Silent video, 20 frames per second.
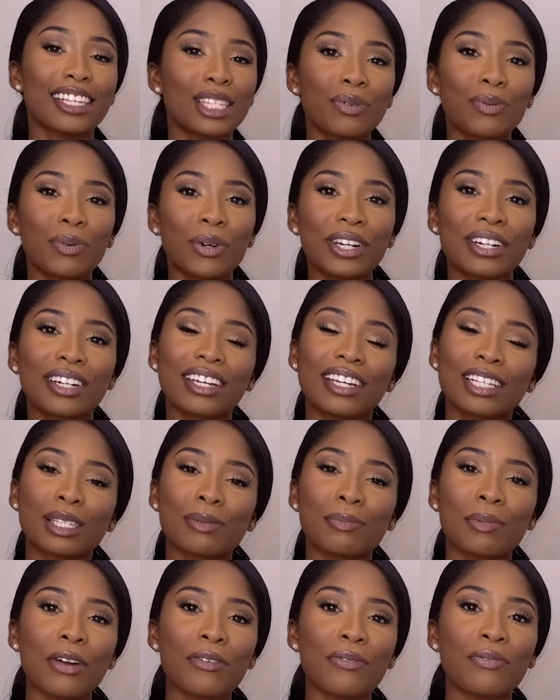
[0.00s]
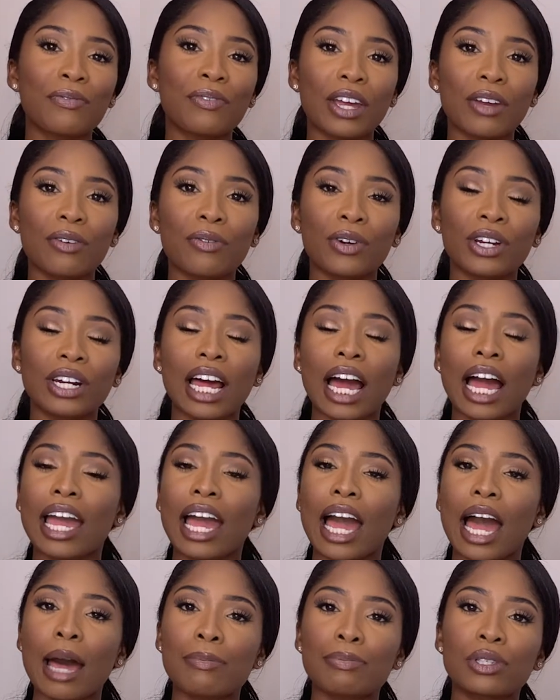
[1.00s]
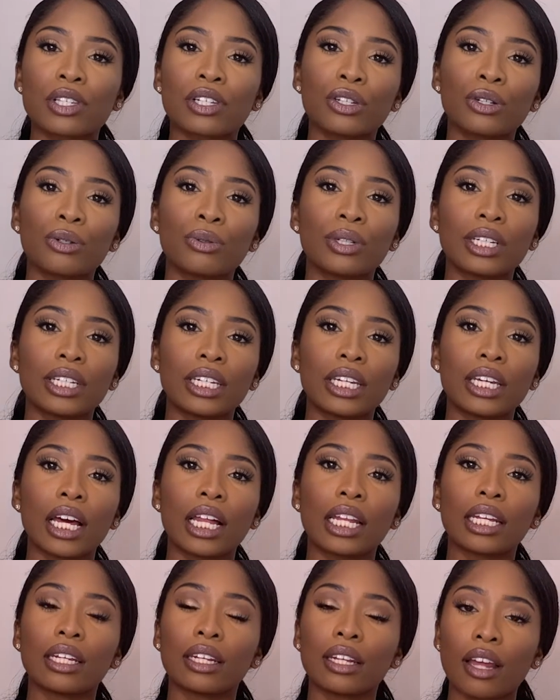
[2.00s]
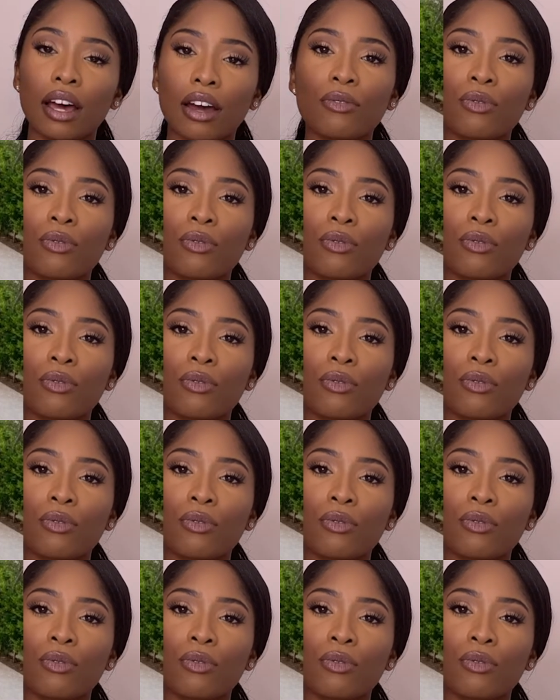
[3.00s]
one is my favorite. I absolutely love